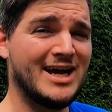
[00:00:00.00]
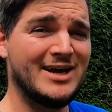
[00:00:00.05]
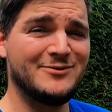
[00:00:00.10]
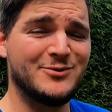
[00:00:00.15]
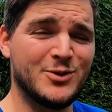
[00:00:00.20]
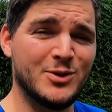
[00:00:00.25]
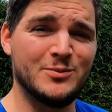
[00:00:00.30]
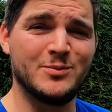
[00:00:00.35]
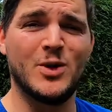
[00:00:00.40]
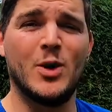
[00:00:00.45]
Hi
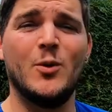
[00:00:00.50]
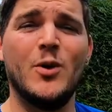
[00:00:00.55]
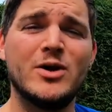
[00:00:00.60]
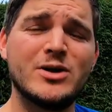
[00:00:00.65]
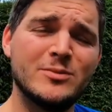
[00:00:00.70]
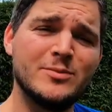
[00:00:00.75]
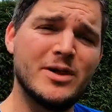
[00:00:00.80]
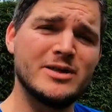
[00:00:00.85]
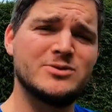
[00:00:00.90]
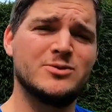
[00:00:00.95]
everyone,
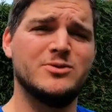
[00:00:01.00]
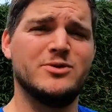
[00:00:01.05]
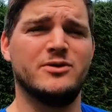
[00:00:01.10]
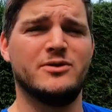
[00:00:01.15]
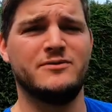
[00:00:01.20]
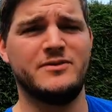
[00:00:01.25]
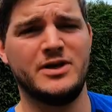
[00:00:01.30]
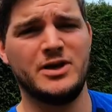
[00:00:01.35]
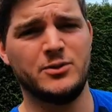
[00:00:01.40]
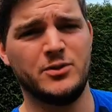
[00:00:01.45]
welcome back to
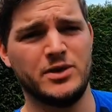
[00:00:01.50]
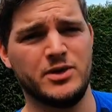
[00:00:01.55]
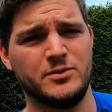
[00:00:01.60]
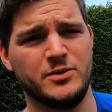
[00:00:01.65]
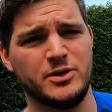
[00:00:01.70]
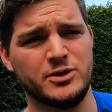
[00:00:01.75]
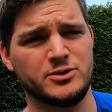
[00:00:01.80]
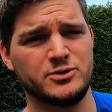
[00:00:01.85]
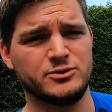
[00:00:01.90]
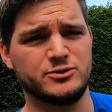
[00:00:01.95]
another video with the
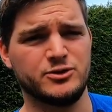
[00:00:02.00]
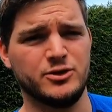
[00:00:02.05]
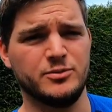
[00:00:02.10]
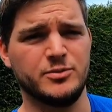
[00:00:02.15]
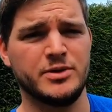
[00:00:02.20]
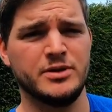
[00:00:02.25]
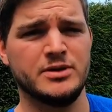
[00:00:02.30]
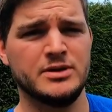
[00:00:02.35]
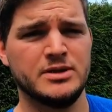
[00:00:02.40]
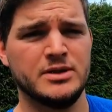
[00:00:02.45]
Birchwood group.
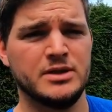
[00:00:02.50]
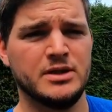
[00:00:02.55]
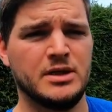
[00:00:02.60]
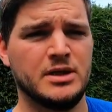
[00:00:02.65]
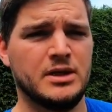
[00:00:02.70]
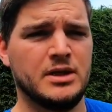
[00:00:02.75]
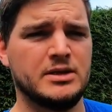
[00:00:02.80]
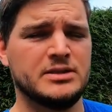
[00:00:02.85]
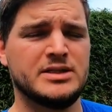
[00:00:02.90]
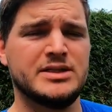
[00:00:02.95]

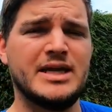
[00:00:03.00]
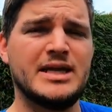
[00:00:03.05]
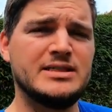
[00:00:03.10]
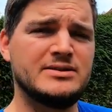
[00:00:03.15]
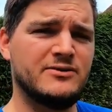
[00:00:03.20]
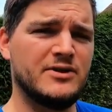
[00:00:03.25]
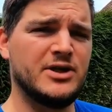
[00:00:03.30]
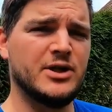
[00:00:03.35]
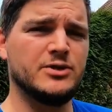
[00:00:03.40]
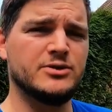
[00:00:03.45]

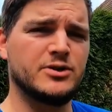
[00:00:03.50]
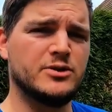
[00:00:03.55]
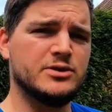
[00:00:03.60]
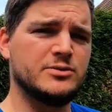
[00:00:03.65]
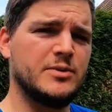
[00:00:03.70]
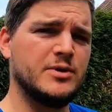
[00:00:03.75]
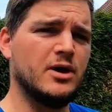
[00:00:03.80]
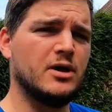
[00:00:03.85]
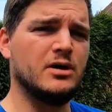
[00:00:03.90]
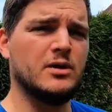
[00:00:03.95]
Today's video is going
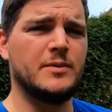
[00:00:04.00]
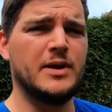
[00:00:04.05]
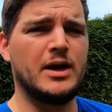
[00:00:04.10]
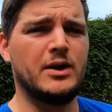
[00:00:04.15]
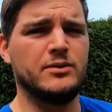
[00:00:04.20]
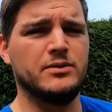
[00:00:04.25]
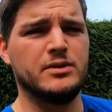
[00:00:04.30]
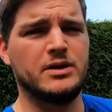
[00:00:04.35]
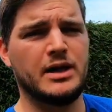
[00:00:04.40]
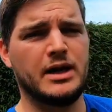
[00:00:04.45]
to be all
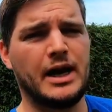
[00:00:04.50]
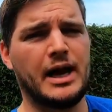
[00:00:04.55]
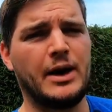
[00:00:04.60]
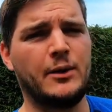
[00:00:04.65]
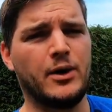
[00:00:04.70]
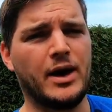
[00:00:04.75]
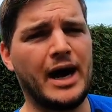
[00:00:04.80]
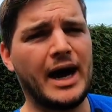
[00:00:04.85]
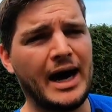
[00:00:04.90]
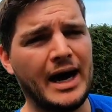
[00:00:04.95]
about
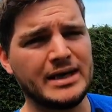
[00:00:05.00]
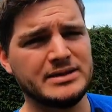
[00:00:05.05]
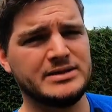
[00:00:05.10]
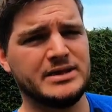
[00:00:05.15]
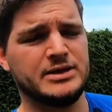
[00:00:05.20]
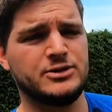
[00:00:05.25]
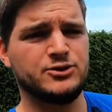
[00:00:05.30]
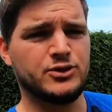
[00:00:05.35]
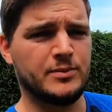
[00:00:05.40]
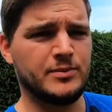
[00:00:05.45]
our
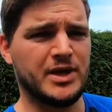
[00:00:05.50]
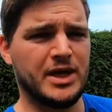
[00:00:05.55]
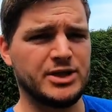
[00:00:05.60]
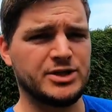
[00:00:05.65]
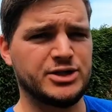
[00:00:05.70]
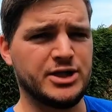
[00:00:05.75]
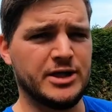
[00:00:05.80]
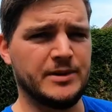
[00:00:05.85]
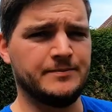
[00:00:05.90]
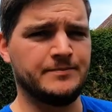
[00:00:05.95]
Arctic trip
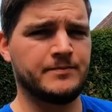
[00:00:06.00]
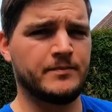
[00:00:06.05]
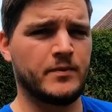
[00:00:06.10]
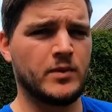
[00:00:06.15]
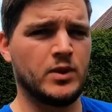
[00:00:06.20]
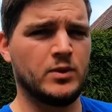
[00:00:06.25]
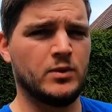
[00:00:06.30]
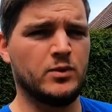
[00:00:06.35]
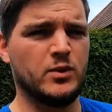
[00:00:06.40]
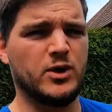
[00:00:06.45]
next year.
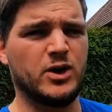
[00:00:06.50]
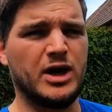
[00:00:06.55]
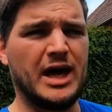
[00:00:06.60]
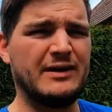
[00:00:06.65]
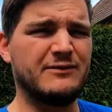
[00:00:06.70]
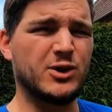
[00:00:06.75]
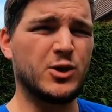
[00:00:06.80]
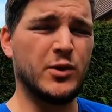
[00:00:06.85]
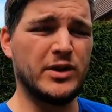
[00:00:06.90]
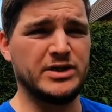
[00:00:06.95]
We're going to
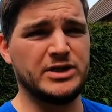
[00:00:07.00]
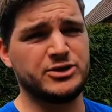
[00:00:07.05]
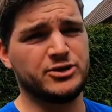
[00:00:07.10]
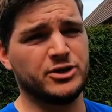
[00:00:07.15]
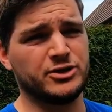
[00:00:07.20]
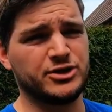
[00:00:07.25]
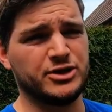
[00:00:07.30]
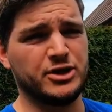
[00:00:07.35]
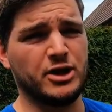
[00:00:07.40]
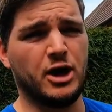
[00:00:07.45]
have a quick
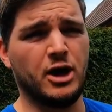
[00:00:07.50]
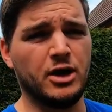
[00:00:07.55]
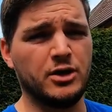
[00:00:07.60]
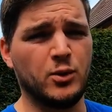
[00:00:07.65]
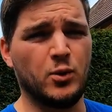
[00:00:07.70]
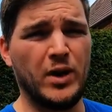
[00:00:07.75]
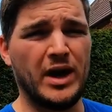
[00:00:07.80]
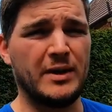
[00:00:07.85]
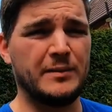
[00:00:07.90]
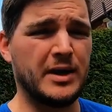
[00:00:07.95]
discussion
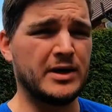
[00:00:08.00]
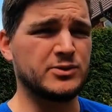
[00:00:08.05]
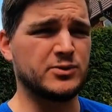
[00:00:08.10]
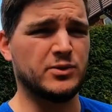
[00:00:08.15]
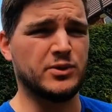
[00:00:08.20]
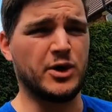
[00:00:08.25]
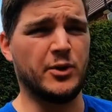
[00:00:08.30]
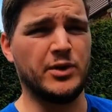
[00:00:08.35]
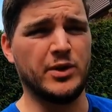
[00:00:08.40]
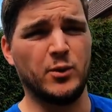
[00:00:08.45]
on whereabouts
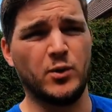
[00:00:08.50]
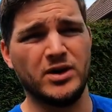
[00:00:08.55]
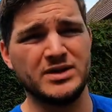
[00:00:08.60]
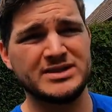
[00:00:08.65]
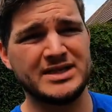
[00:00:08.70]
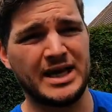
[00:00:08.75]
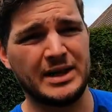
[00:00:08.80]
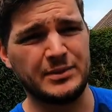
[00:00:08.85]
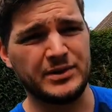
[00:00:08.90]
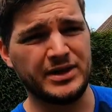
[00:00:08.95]
we're going and what
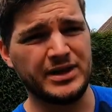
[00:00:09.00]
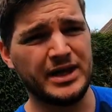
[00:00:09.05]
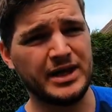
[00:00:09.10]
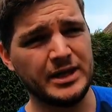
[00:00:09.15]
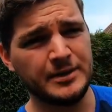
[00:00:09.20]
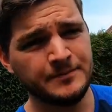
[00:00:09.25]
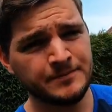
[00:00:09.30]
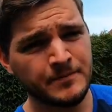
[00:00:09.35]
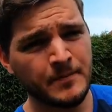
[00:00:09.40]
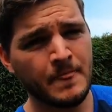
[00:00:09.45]
time of the
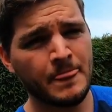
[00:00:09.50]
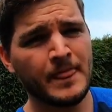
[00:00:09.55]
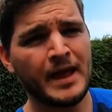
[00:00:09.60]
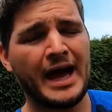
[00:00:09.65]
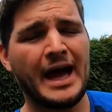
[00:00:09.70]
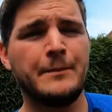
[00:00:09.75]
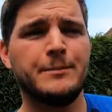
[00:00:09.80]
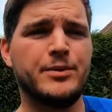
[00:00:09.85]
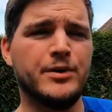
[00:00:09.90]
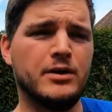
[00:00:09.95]
year,
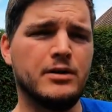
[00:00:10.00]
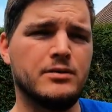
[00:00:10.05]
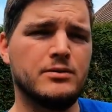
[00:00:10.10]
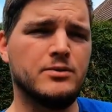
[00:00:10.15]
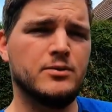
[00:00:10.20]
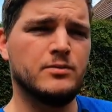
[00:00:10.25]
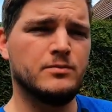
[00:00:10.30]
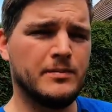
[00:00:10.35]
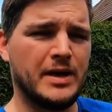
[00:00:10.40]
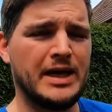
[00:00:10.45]
but
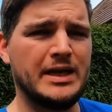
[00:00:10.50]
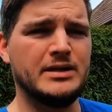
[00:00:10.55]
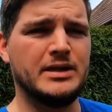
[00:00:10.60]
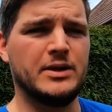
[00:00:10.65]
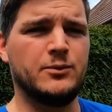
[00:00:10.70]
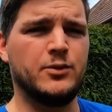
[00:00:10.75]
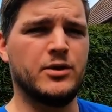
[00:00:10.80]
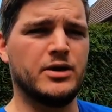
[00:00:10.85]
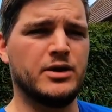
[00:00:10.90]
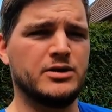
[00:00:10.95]

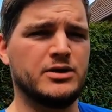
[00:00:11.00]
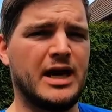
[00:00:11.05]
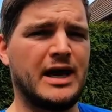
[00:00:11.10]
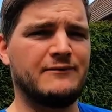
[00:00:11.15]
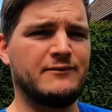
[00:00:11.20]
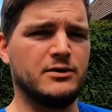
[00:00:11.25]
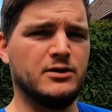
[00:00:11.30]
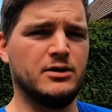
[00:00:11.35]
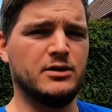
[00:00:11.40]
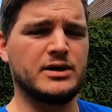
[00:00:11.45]
mainly we're going to
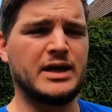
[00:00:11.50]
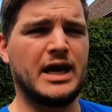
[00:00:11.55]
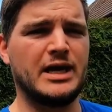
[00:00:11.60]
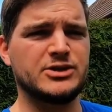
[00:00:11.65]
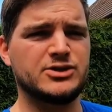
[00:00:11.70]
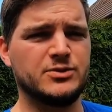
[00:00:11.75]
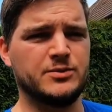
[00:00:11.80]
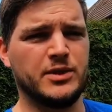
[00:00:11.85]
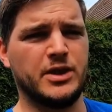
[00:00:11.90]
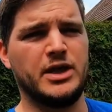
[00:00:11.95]
have a look at
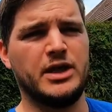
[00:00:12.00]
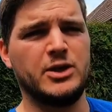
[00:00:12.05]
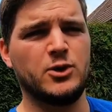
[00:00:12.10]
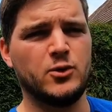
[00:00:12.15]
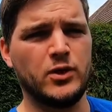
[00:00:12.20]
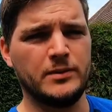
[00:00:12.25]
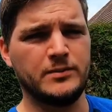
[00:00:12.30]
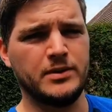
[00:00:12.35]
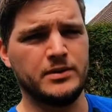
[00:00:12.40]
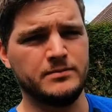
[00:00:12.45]
some of the
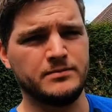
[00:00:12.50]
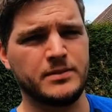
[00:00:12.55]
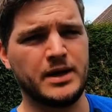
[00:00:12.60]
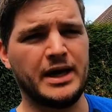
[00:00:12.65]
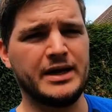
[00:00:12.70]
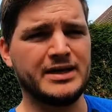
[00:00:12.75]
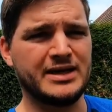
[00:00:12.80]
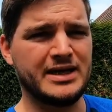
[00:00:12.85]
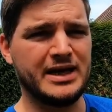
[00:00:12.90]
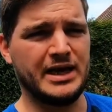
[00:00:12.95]
equipment
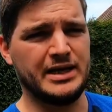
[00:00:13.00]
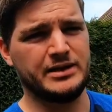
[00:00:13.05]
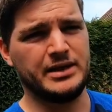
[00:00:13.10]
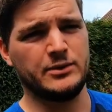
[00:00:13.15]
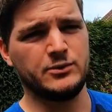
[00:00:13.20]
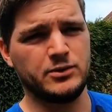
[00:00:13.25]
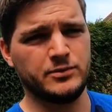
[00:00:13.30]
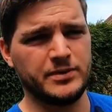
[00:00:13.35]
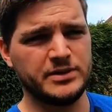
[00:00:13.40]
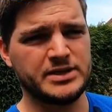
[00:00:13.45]
and kit
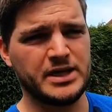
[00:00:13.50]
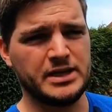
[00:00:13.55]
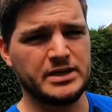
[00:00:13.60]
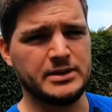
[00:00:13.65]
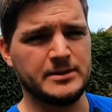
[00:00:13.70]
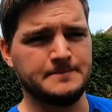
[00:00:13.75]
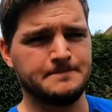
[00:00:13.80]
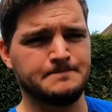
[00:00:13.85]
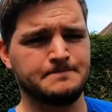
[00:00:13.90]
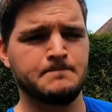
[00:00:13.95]
that we'll be
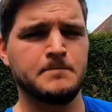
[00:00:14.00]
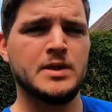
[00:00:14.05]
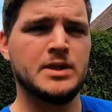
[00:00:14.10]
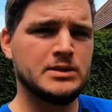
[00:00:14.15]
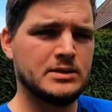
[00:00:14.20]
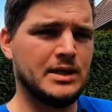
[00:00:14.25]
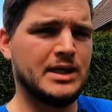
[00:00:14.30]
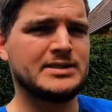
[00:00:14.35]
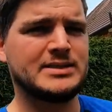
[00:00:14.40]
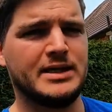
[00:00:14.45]
taking.
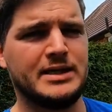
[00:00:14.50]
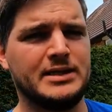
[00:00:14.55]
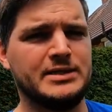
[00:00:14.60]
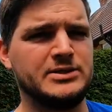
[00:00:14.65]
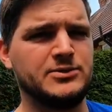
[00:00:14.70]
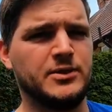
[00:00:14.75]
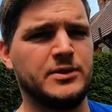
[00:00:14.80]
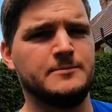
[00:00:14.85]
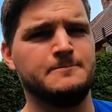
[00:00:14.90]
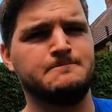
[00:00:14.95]
Let's get
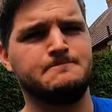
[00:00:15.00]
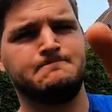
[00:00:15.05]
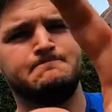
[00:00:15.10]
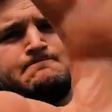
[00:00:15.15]
into it.